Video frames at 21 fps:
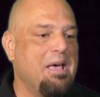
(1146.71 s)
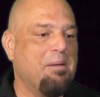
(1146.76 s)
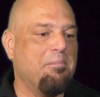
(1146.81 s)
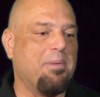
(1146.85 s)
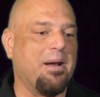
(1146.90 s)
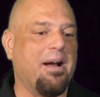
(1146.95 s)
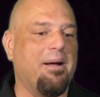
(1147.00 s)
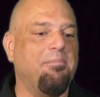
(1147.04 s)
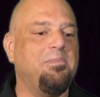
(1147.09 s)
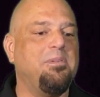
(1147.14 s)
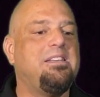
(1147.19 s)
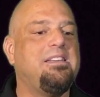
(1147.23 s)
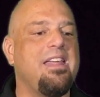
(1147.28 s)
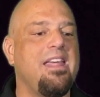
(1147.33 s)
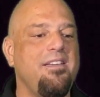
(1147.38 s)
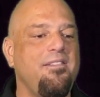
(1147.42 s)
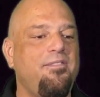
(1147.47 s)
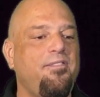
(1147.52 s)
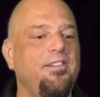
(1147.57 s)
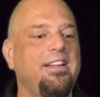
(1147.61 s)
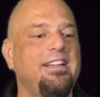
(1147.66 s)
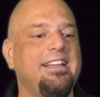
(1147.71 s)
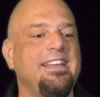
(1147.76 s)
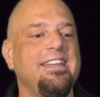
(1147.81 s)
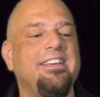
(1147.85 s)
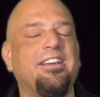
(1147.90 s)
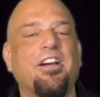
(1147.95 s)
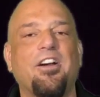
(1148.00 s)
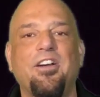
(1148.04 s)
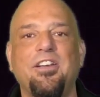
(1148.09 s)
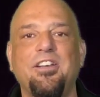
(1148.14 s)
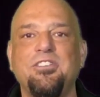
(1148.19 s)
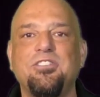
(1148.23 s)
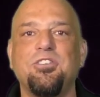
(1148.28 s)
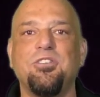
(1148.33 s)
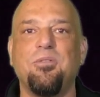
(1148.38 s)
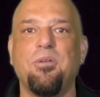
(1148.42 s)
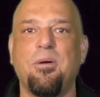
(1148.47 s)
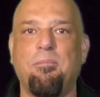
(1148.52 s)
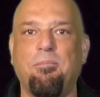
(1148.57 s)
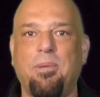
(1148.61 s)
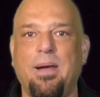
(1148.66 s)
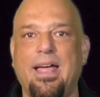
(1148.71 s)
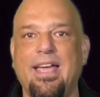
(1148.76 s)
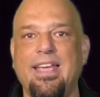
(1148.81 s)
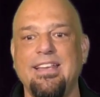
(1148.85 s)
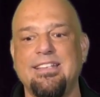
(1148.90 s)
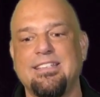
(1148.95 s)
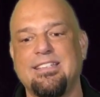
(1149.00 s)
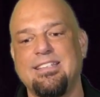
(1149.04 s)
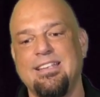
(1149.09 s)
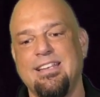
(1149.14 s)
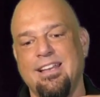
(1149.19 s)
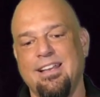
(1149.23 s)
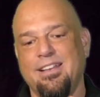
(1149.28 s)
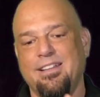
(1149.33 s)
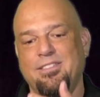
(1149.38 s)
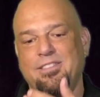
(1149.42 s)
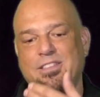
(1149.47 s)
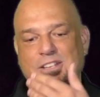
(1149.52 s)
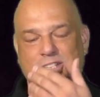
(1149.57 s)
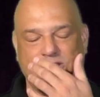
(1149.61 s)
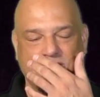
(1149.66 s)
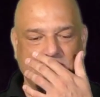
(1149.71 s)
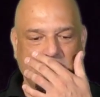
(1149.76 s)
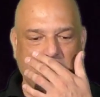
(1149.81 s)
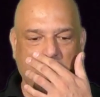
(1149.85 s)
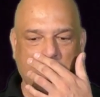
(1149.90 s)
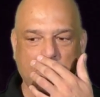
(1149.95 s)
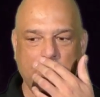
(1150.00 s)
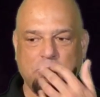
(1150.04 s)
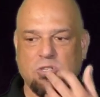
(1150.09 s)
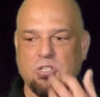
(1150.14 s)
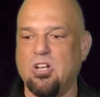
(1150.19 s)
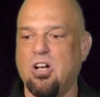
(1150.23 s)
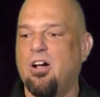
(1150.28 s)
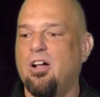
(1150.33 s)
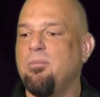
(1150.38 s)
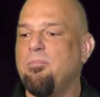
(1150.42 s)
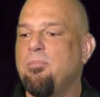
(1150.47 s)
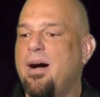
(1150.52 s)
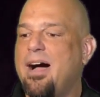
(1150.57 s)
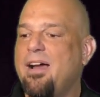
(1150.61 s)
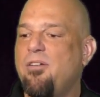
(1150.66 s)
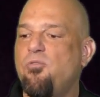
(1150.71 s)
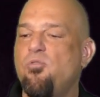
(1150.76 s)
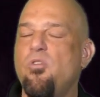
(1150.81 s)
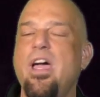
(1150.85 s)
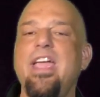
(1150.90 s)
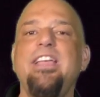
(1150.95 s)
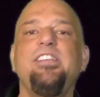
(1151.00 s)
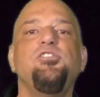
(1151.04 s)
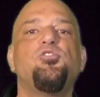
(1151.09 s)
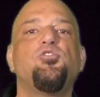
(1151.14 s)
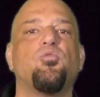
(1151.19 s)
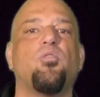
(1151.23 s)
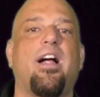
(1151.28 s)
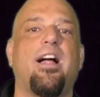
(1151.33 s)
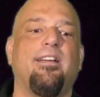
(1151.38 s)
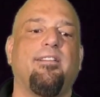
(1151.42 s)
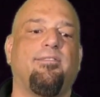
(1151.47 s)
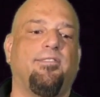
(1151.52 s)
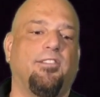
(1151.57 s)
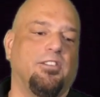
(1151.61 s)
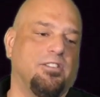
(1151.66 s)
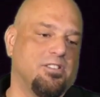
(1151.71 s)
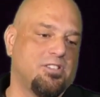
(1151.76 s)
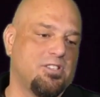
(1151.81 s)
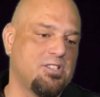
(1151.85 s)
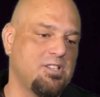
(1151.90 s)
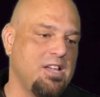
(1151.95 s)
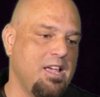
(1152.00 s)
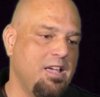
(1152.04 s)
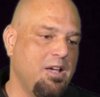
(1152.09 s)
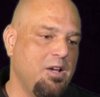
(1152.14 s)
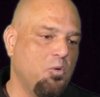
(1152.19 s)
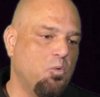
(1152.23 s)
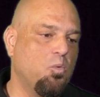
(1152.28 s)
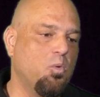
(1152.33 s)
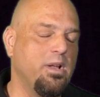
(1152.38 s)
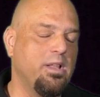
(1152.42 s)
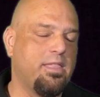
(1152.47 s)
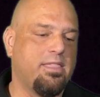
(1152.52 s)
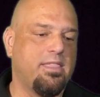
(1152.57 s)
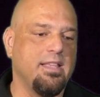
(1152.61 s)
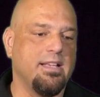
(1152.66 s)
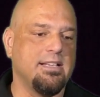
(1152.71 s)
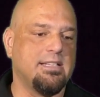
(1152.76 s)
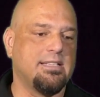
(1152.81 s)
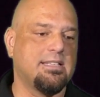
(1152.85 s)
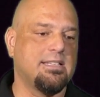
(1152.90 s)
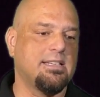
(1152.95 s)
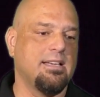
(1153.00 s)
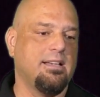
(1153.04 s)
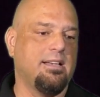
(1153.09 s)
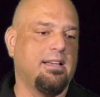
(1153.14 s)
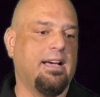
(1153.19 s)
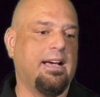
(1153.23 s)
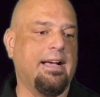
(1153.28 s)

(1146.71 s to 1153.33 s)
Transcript: but I'm definitely going to replace the scopes on my range rifles with this